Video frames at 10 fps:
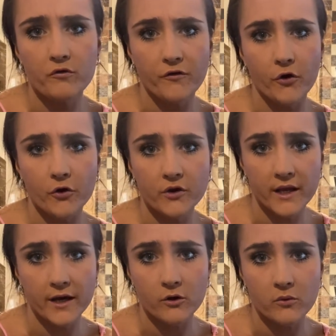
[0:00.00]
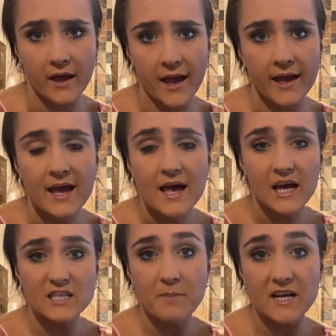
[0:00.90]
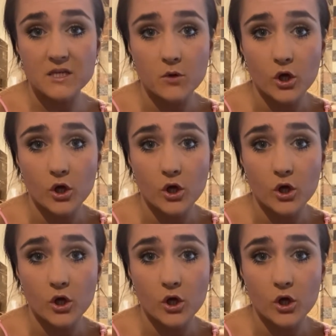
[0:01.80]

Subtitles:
food here, okay? Especially when